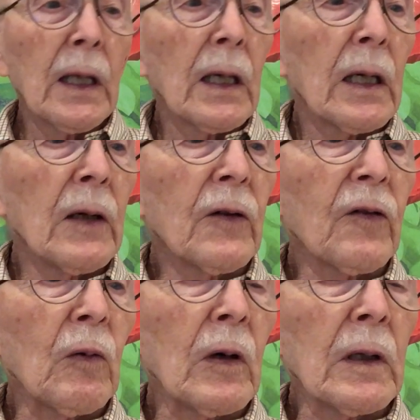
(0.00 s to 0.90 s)
Here's
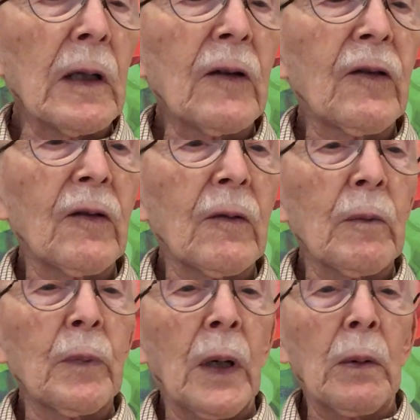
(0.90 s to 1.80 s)
one that's
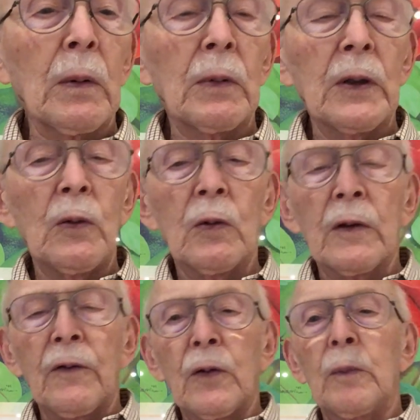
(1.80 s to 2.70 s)
probably one
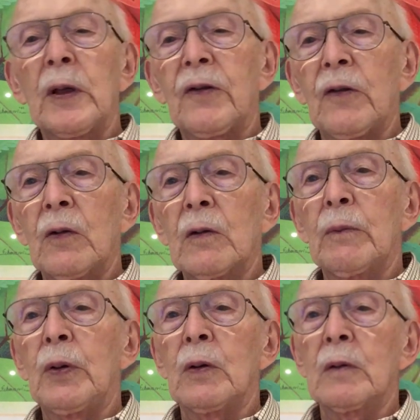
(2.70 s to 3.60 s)
of her best known
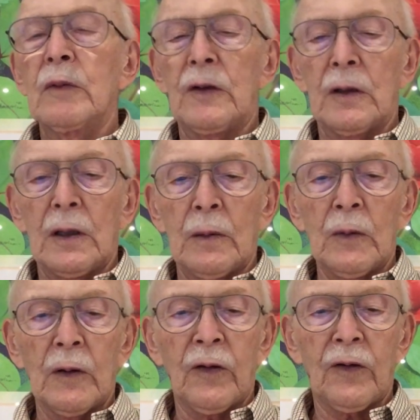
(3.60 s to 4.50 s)
poems, and I'm
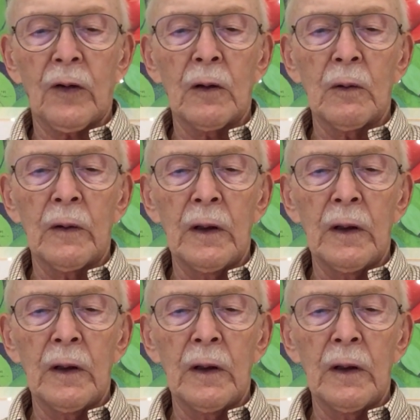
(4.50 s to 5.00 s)
going to start with